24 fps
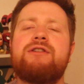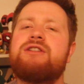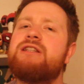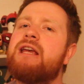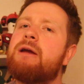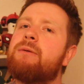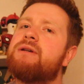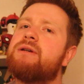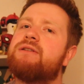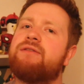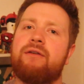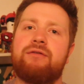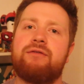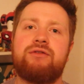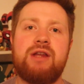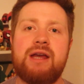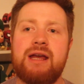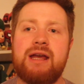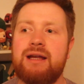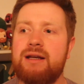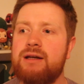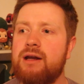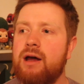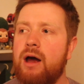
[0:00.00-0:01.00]
Series
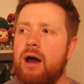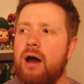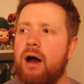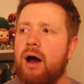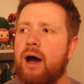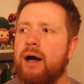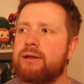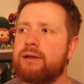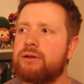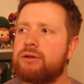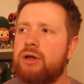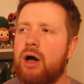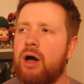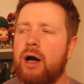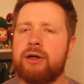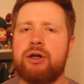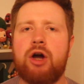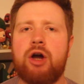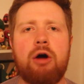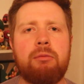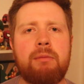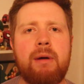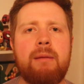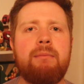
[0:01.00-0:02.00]
15, I
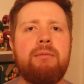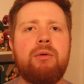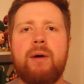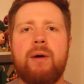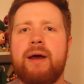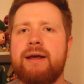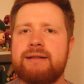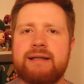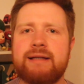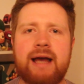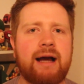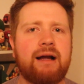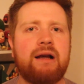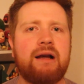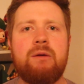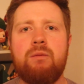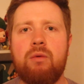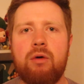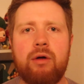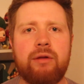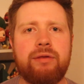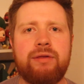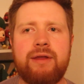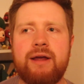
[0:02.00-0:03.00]
can't remember exactly
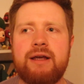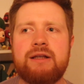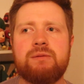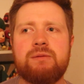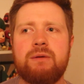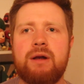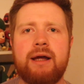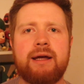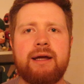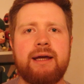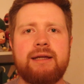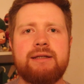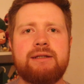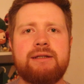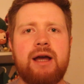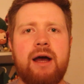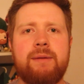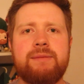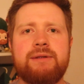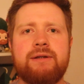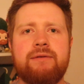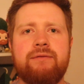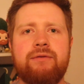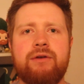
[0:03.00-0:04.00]
what things were like in
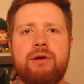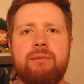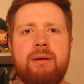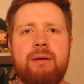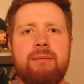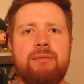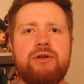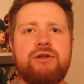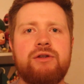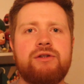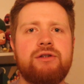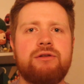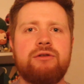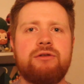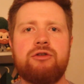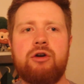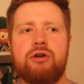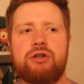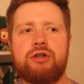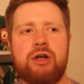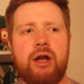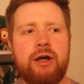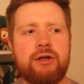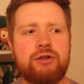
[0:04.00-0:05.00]
terms of commitments and
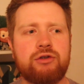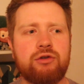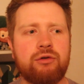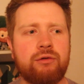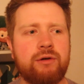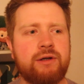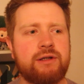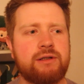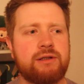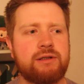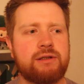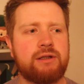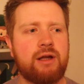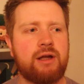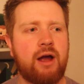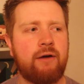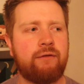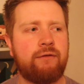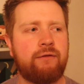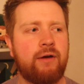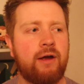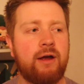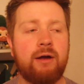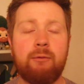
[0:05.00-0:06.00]
Doctor Light stories and
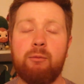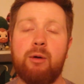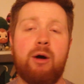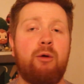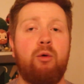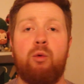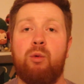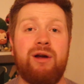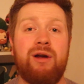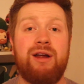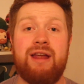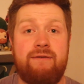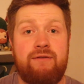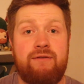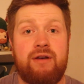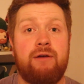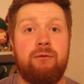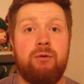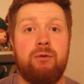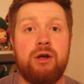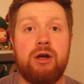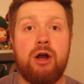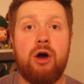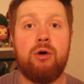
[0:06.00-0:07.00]
stuff, or even
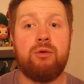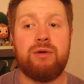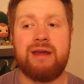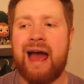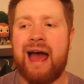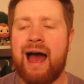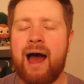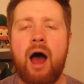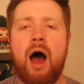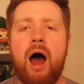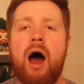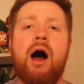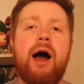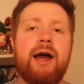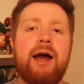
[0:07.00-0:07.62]
if we know yet.